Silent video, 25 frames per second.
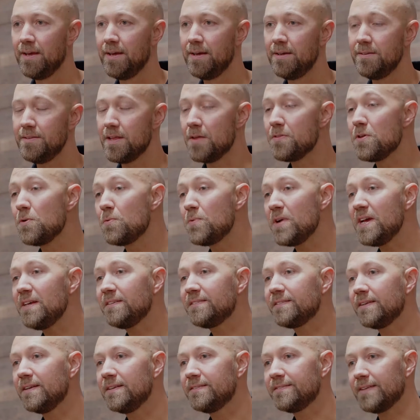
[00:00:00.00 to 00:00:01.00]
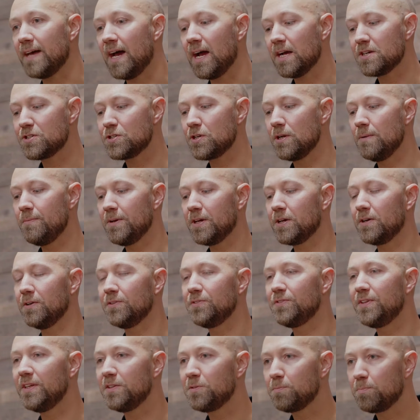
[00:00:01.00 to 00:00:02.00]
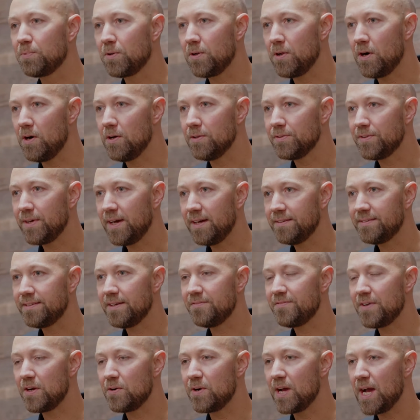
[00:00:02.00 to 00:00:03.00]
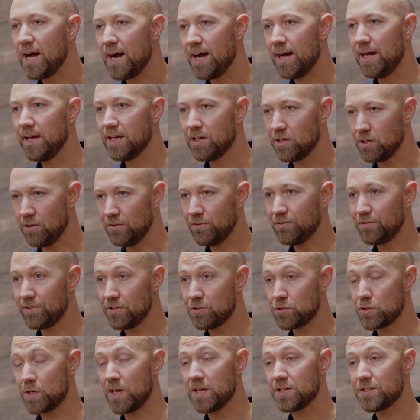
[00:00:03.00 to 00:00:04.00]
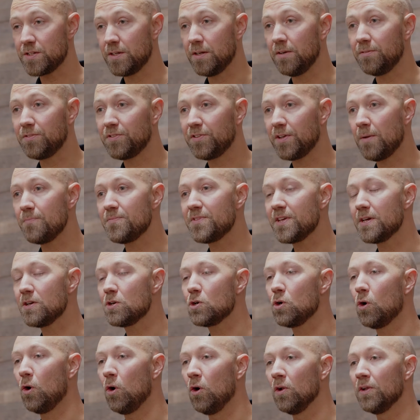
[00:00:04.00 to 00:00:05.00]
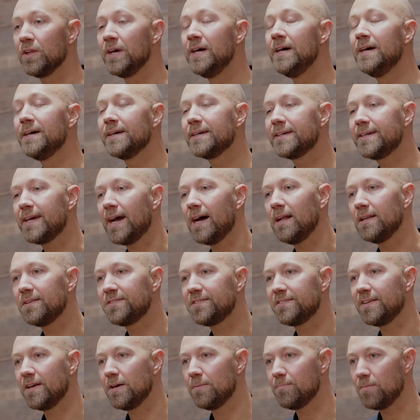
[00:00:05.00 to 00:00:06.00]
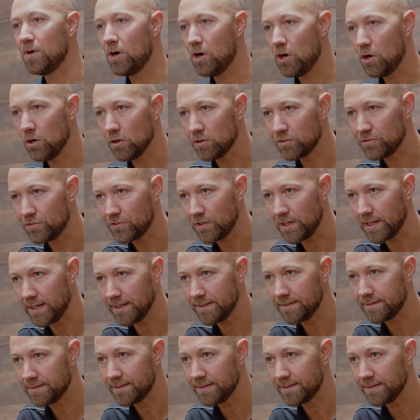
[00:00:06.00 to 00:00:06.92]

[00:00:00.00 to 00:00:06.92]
Now the reason is actually because this plant has a very high concentration of something called calcium oxalate.